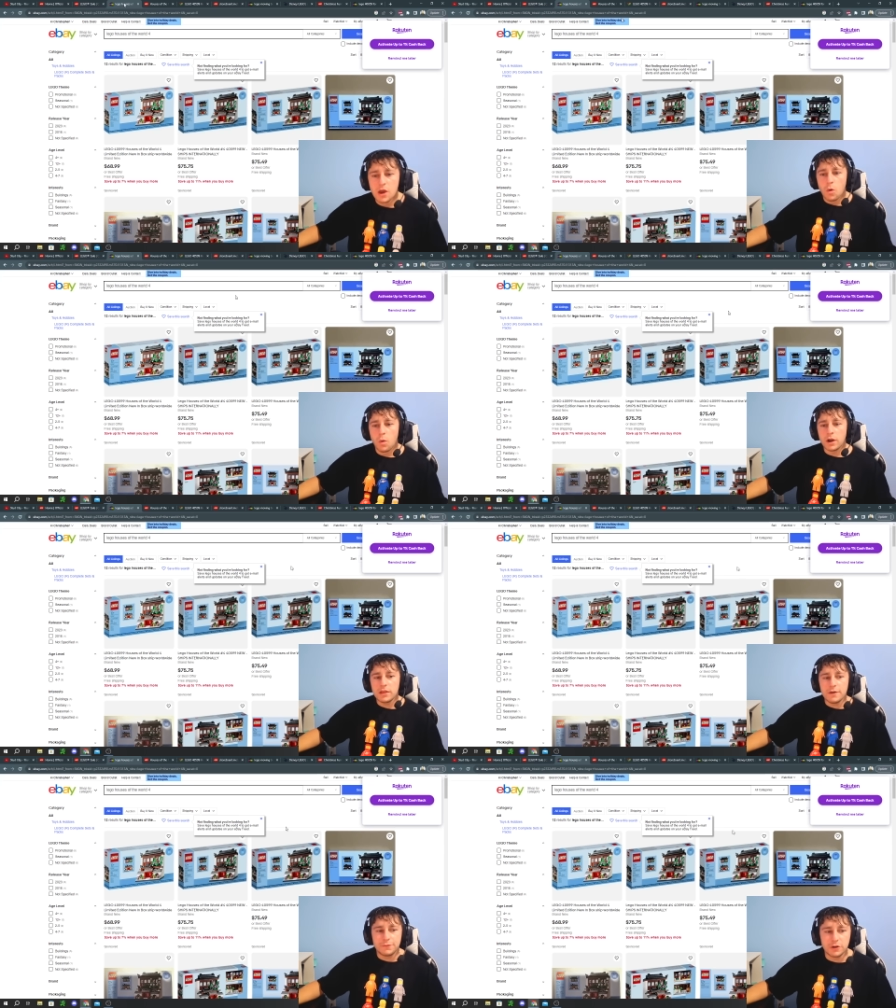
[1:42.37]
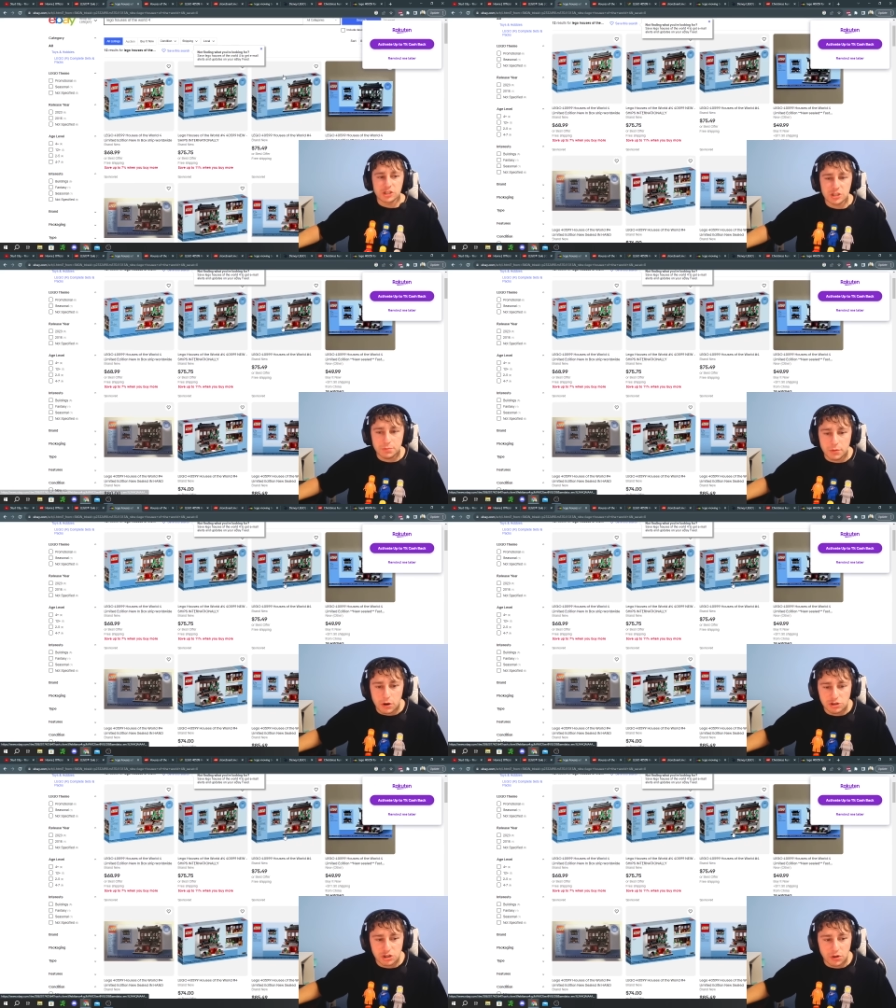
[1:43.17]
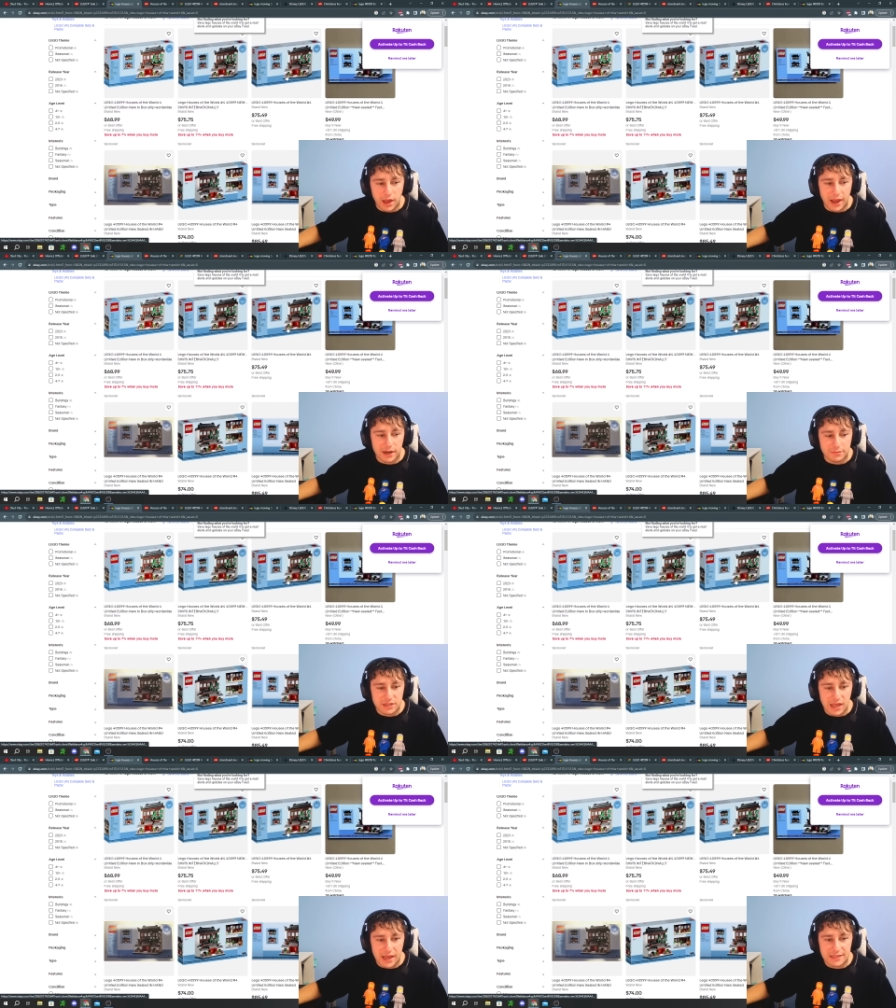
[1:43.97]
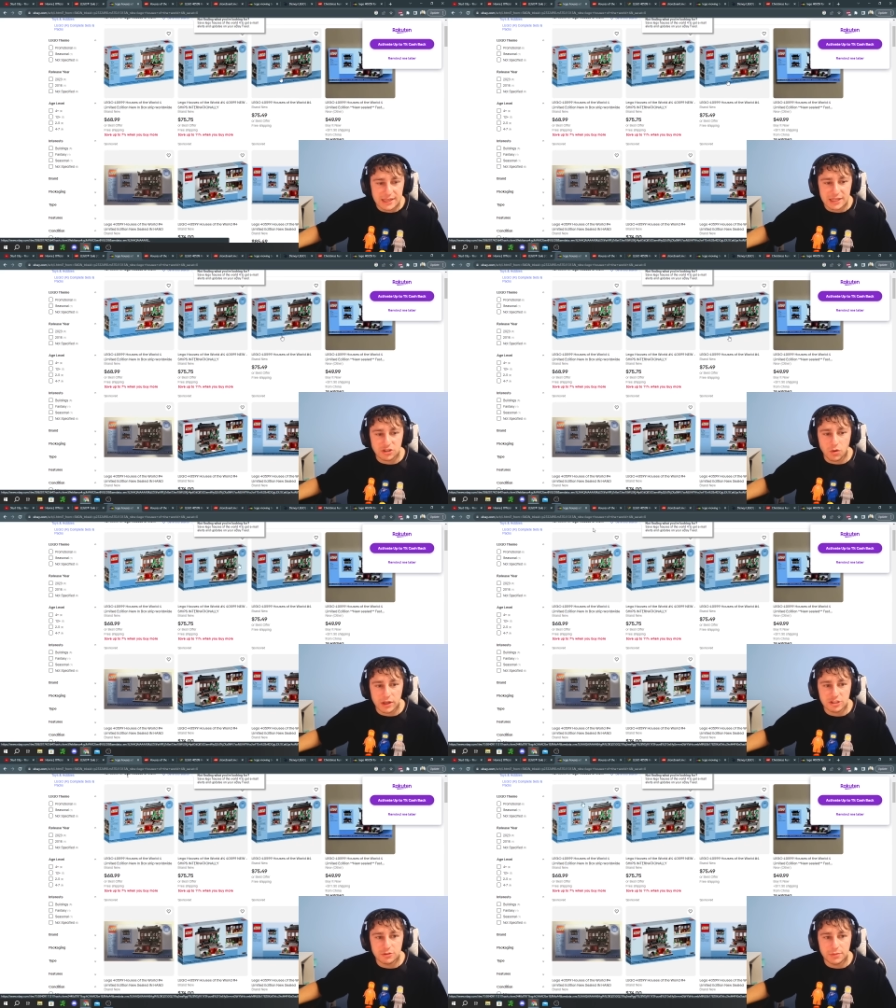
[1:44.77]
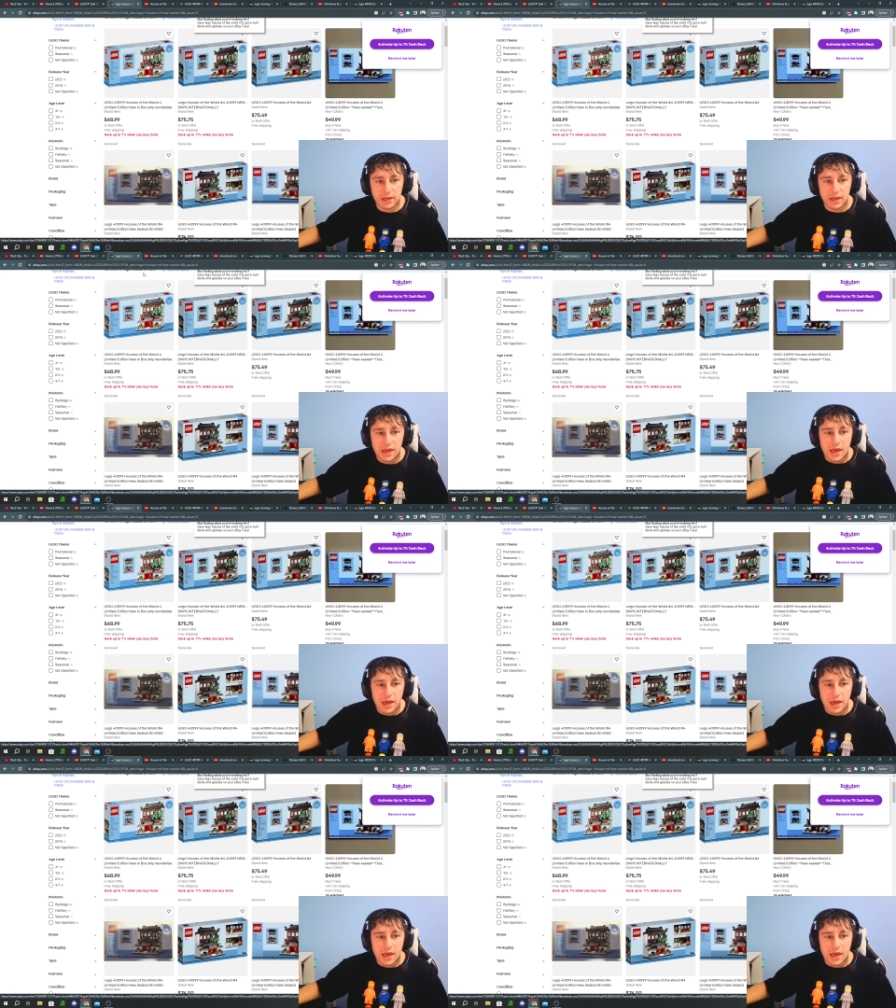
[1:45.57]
one of the first promotional items, guys, is going to be